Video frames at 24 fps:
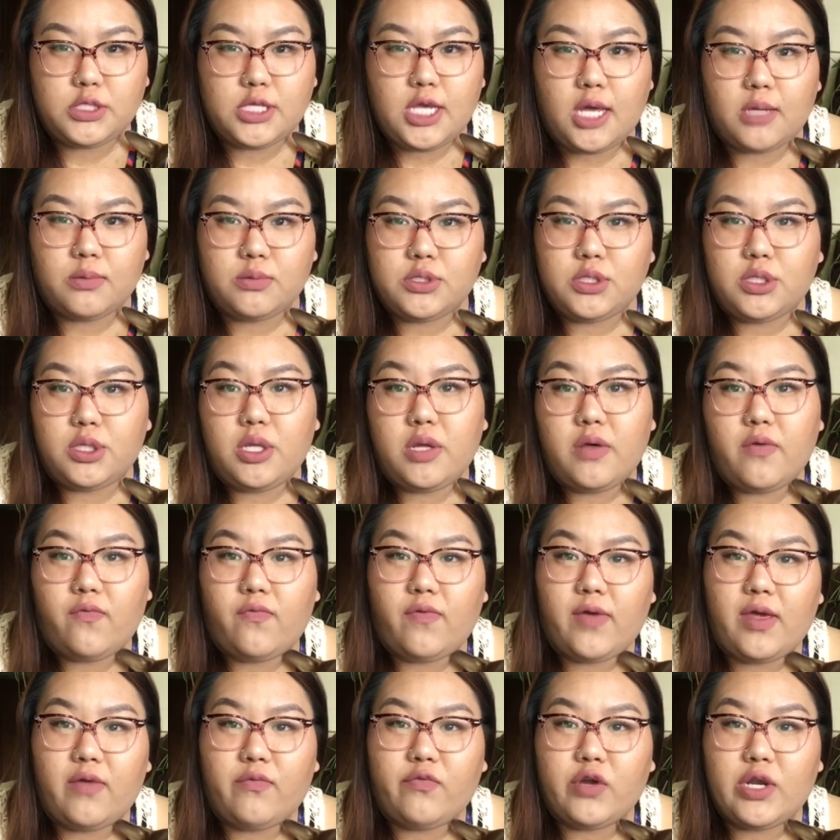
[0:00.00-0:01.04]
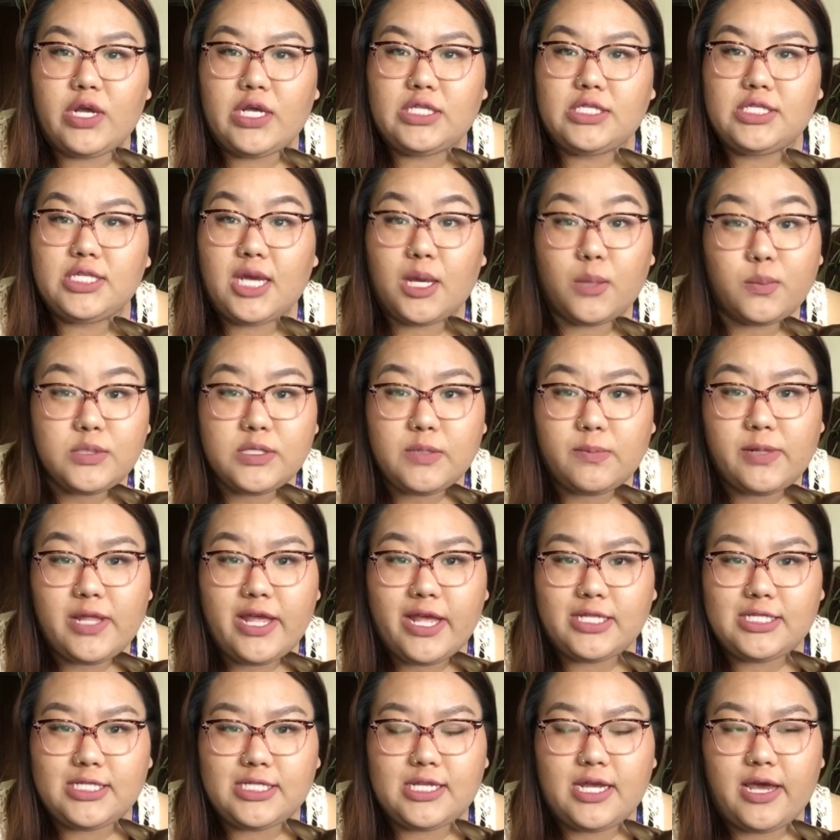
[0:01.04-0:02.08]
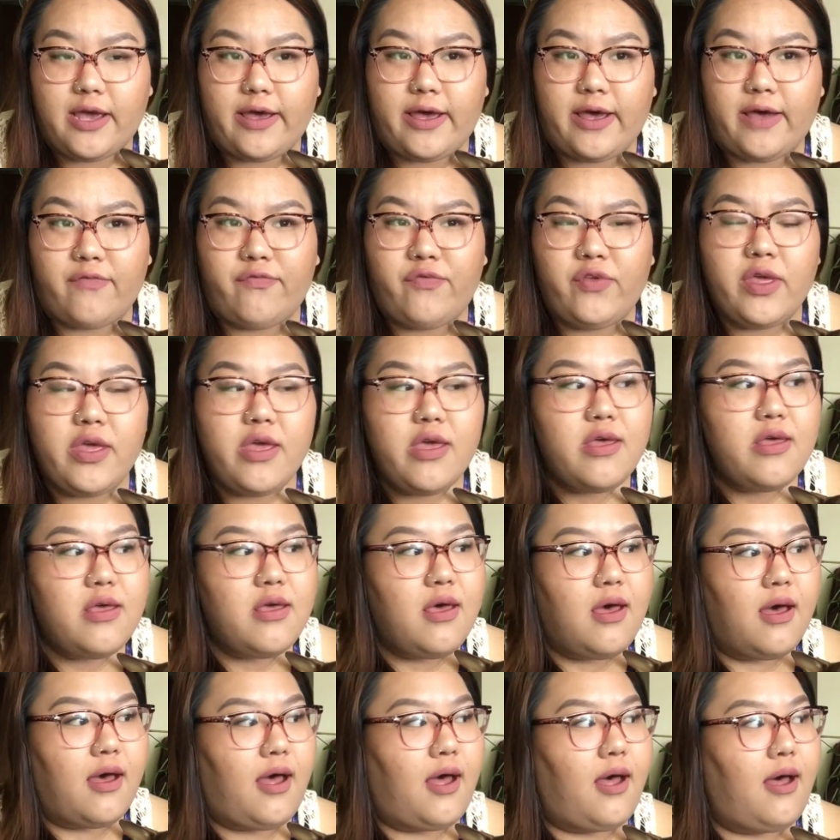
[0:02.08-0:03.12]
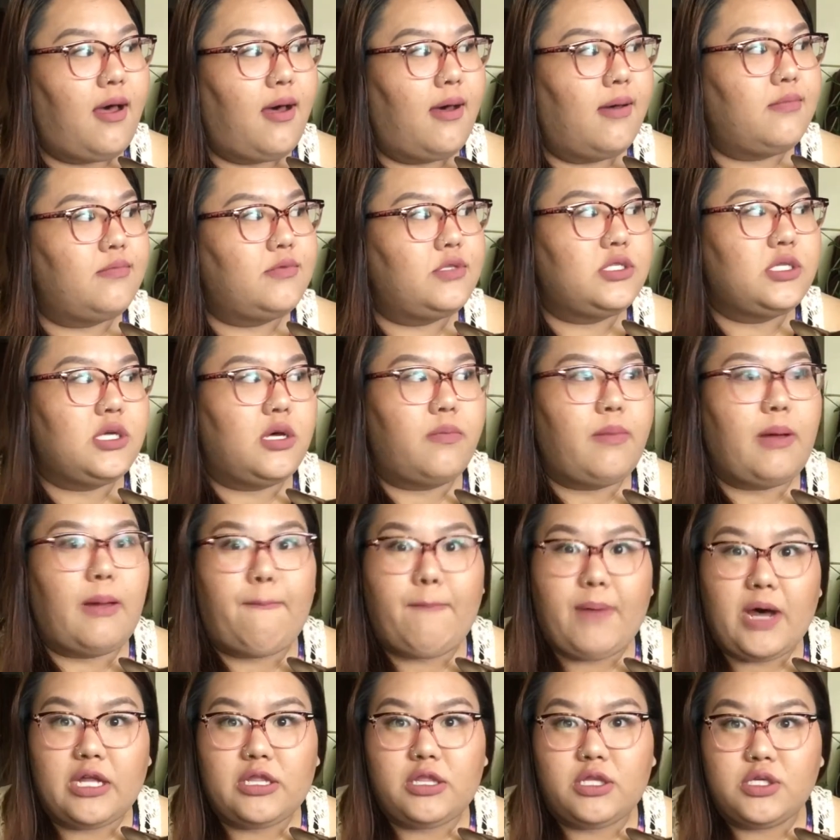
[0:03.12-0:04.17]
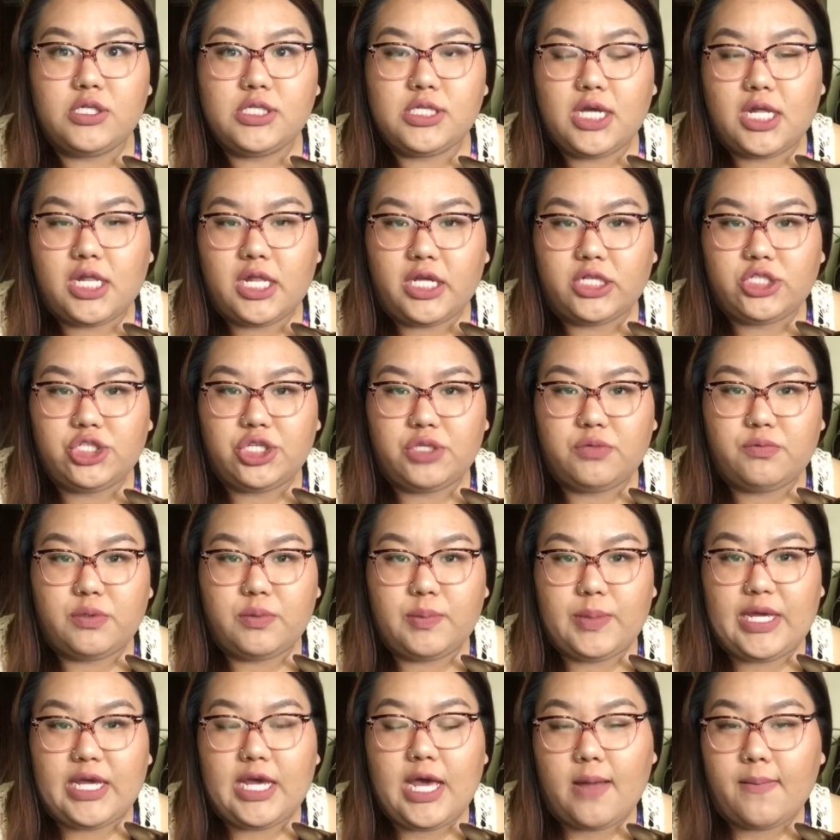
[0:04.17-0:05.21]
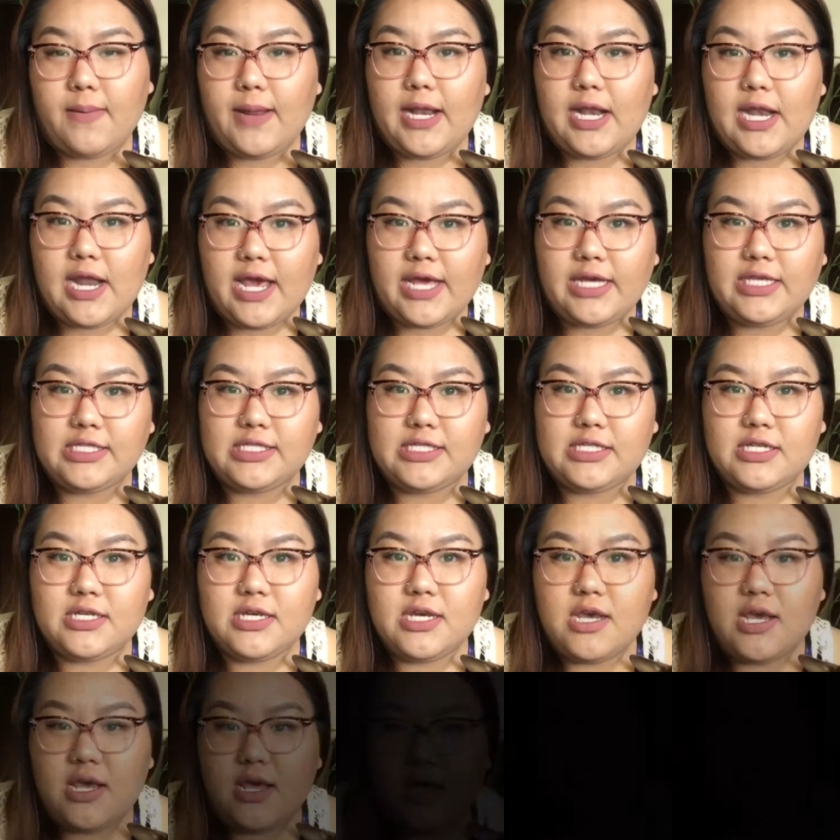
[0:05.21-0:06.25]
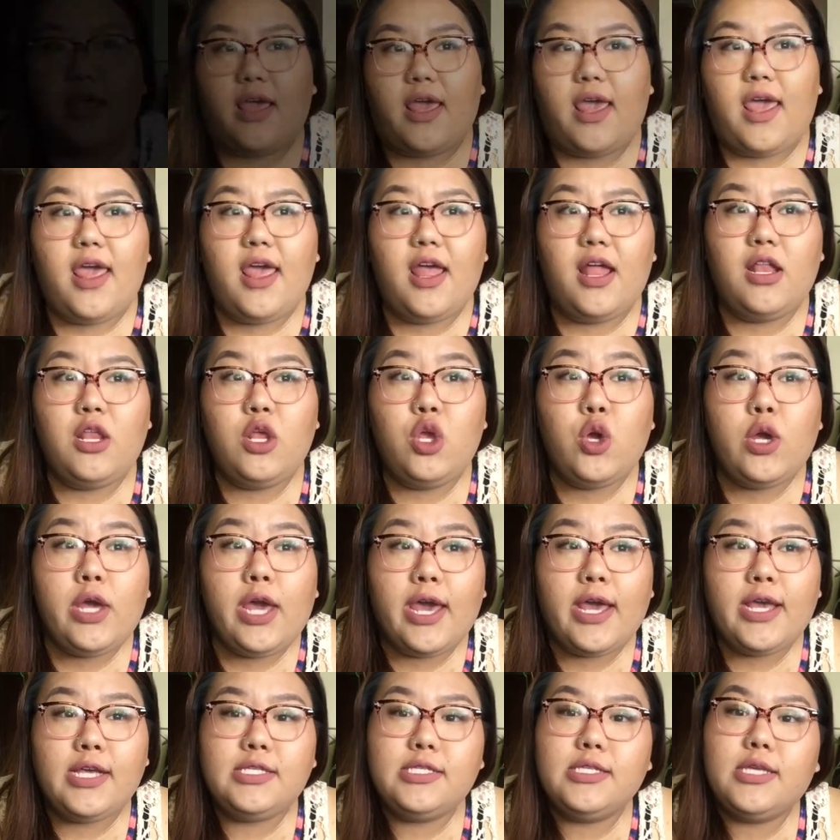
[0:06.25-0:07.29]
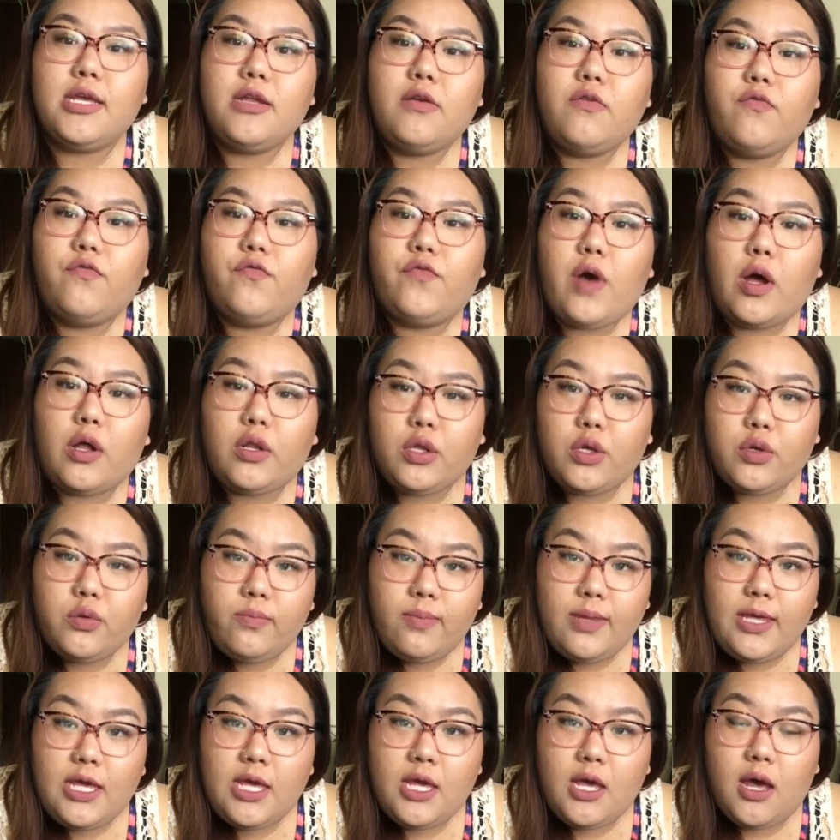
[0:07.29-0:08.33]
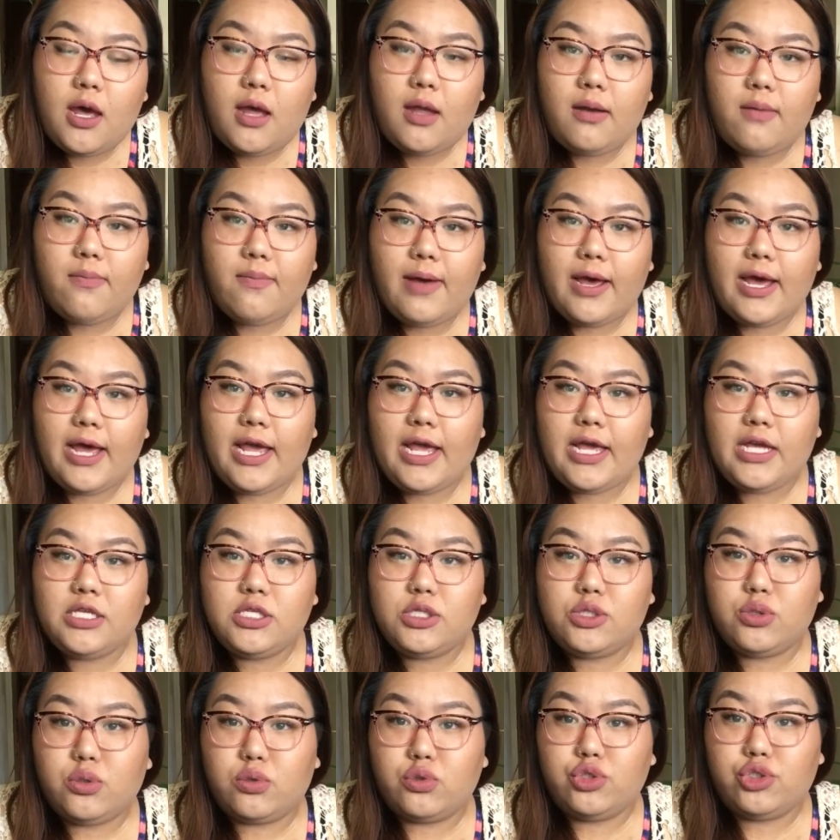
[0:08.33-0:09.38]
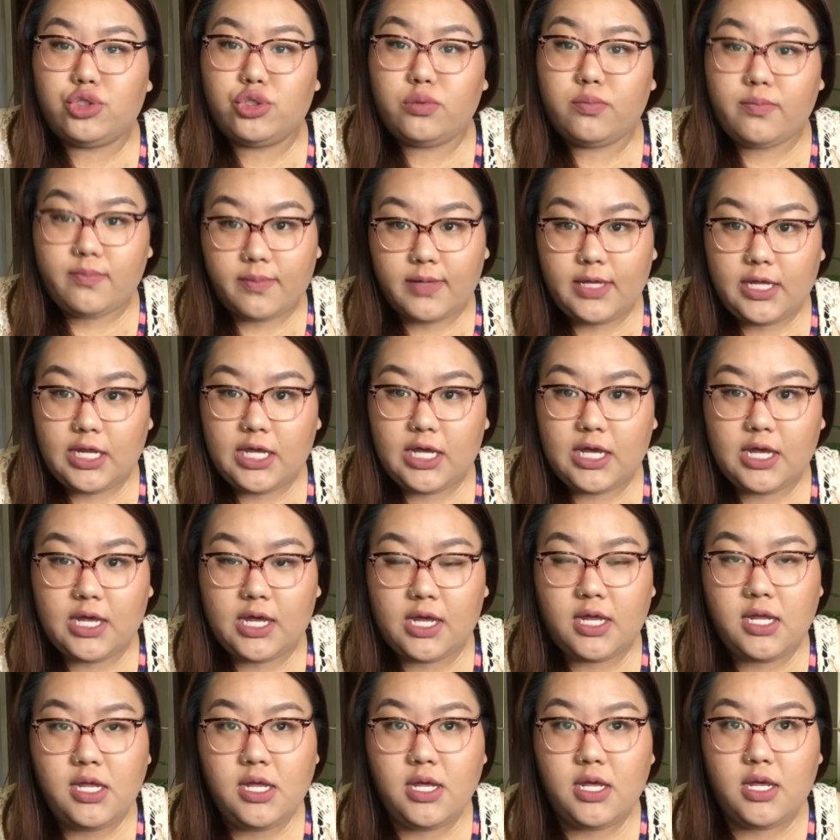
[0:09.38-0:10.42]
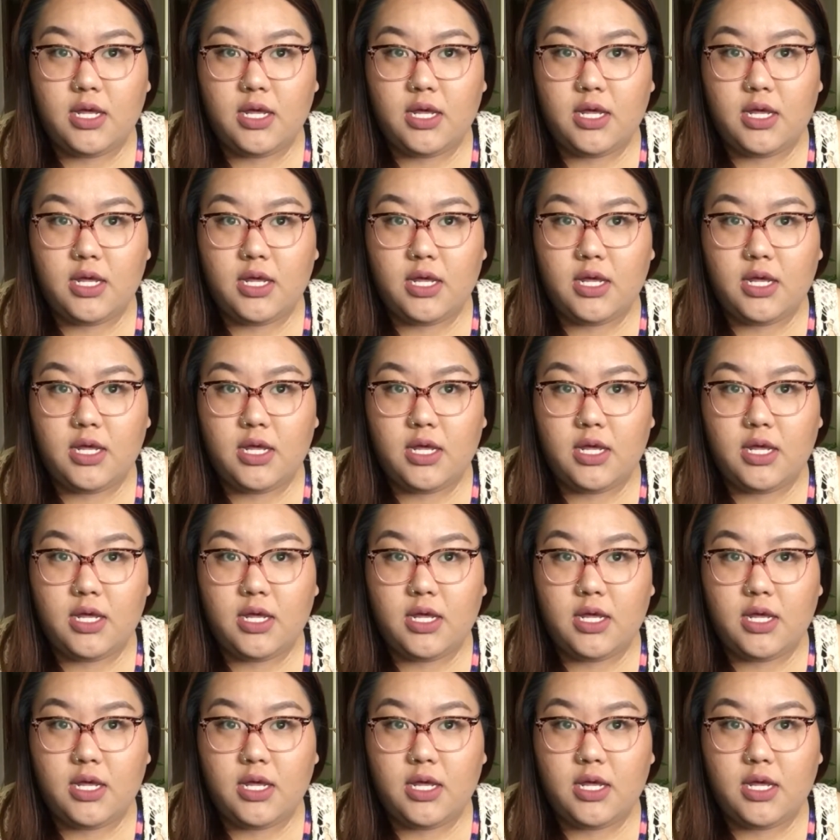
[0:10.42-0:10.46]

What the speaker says: absolute favorite types of plants to have. So my pothos collection will be coming next. And you guys can follow me on my social media.